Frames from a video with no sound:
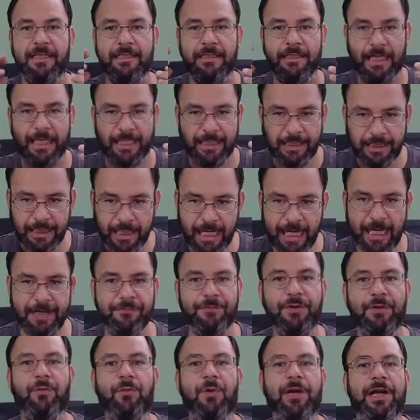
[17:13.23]
like
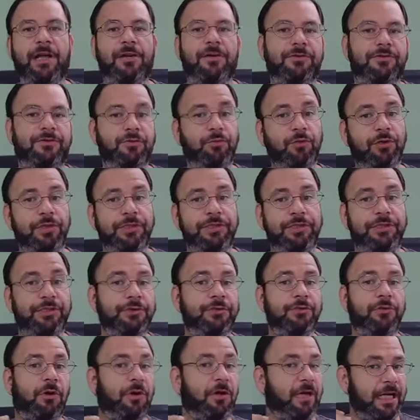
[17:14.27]
everyone else would
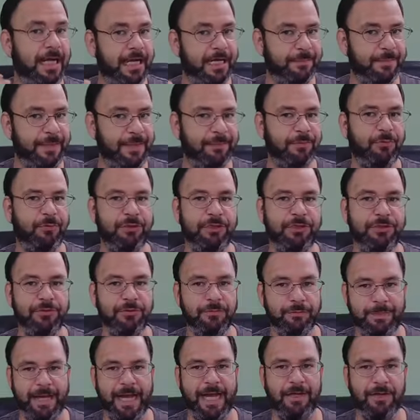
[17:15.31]
do or a lot of people would do
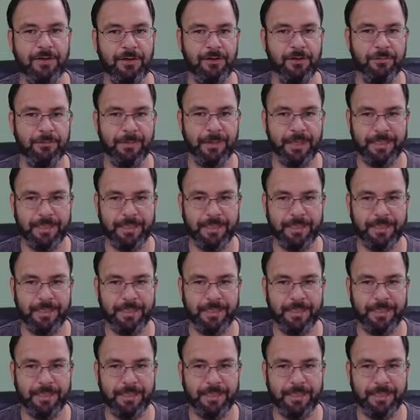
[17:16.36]
back home